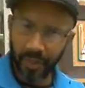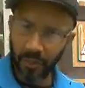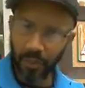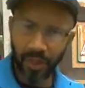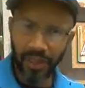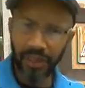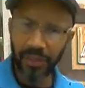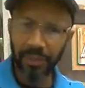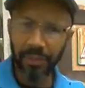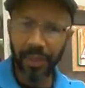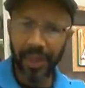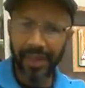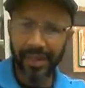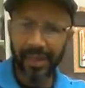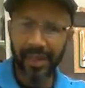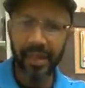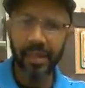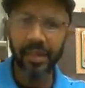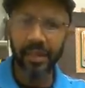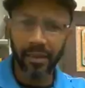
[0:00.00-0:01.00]
which
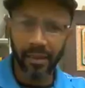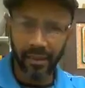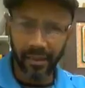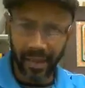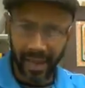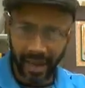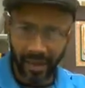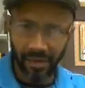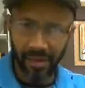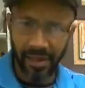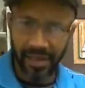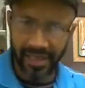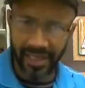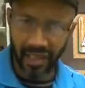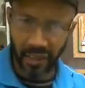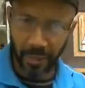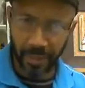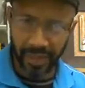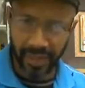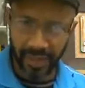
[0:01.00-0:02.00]
makes it now
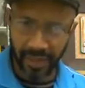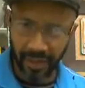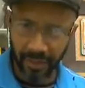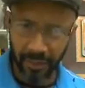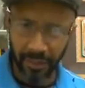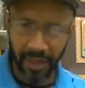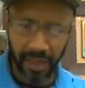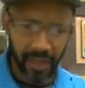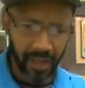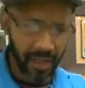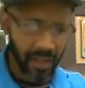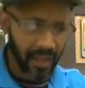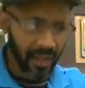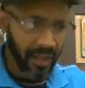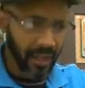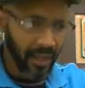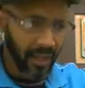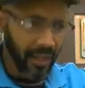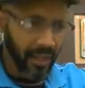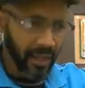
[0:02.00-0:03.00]
6 p.m.
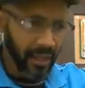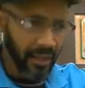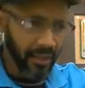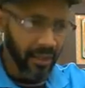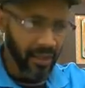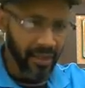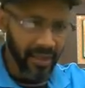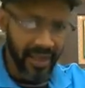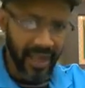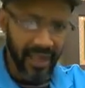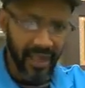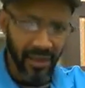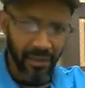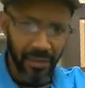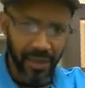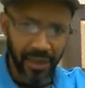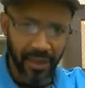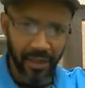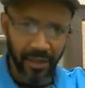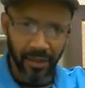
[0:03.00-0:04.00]
The second
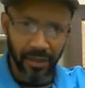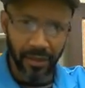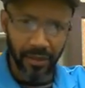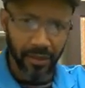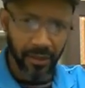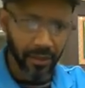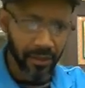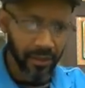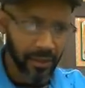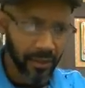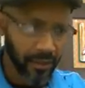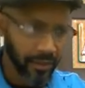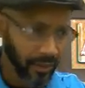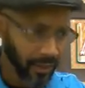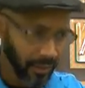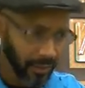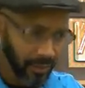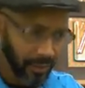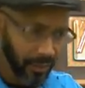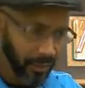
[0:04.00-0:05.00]
meal,
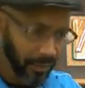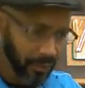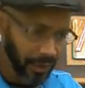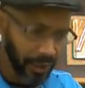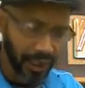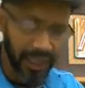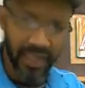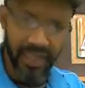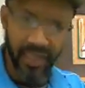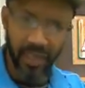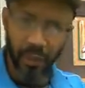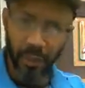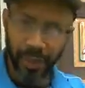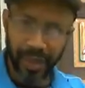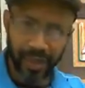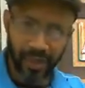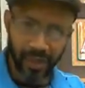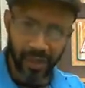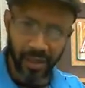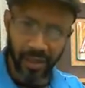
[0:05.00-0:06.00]
the cheese
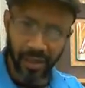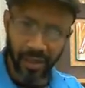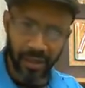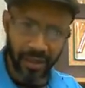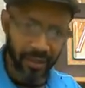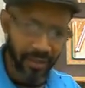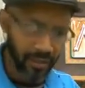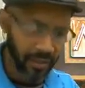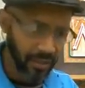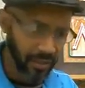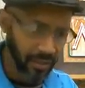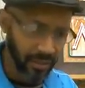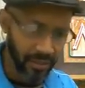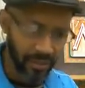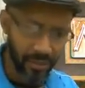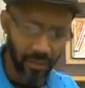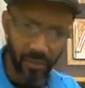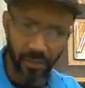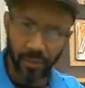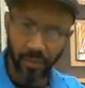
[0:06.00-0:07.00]
pizza and
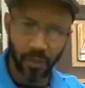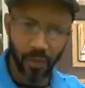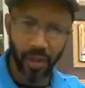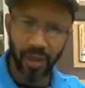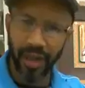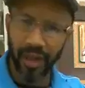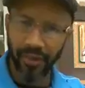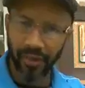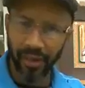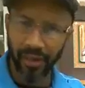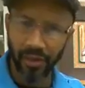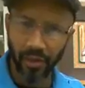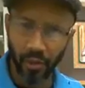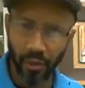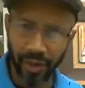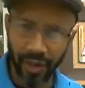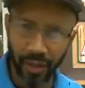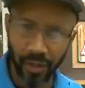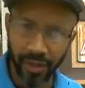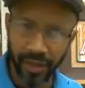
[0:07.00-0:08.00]
whatever else
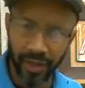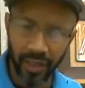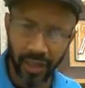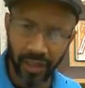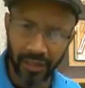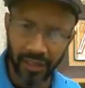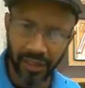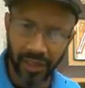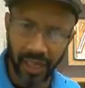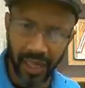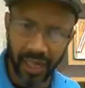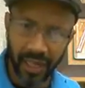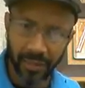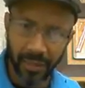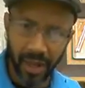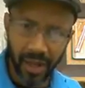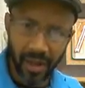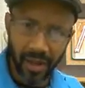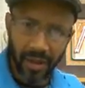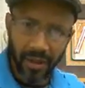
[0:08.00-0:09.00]
went on at lunchtime,
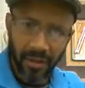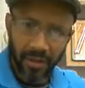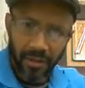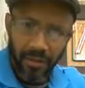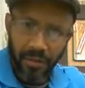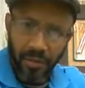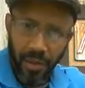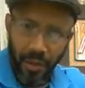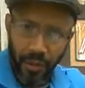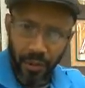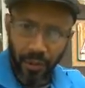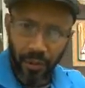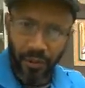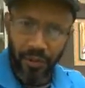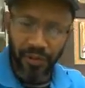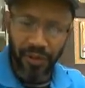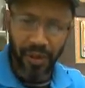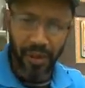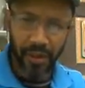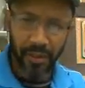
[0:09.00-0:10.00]

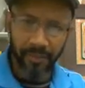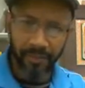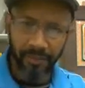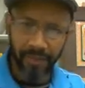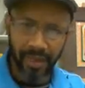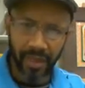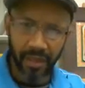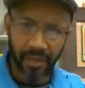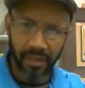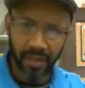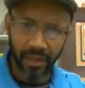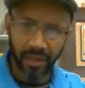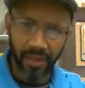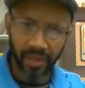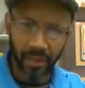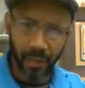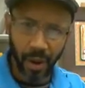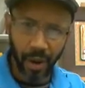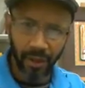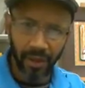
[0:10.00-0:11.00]
moves to the
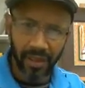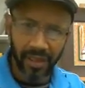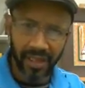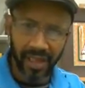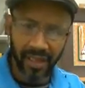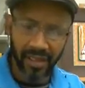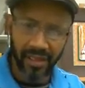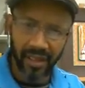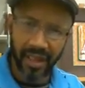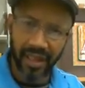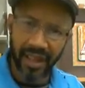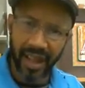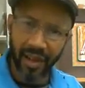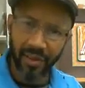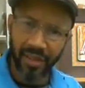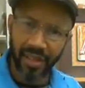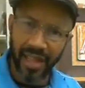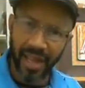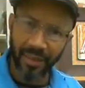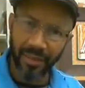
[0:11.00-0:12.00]
small intestine, and now
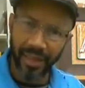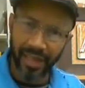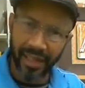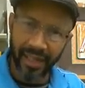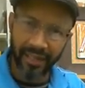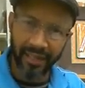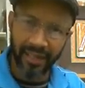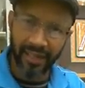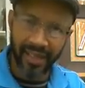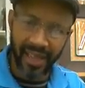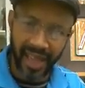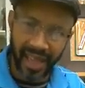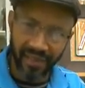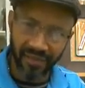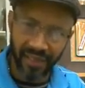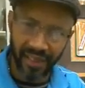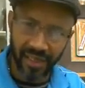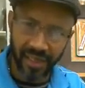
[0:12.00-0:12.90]
it's time to eat this heavy